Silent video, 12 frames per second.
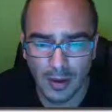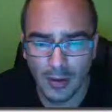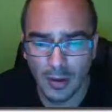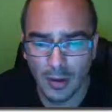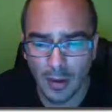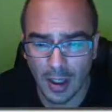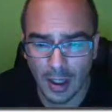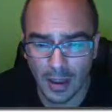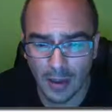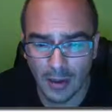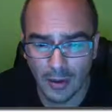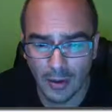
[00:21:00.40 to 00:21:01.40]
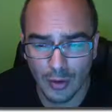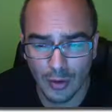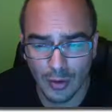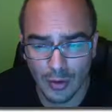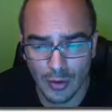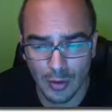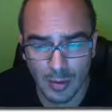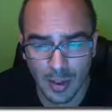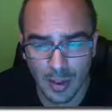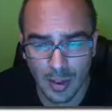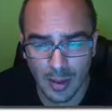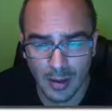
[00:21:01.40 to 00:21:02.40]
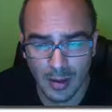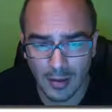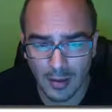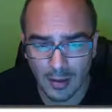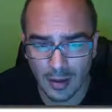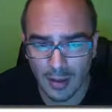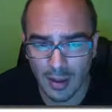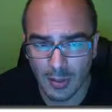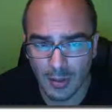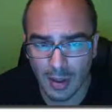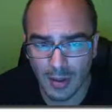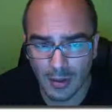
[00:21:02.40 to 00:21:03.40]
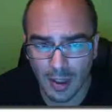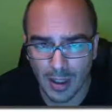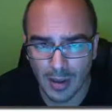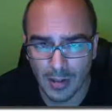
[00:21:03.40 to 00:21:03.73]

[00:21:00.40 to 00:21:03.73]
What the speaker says: you could add is your social media icons. A great place to add them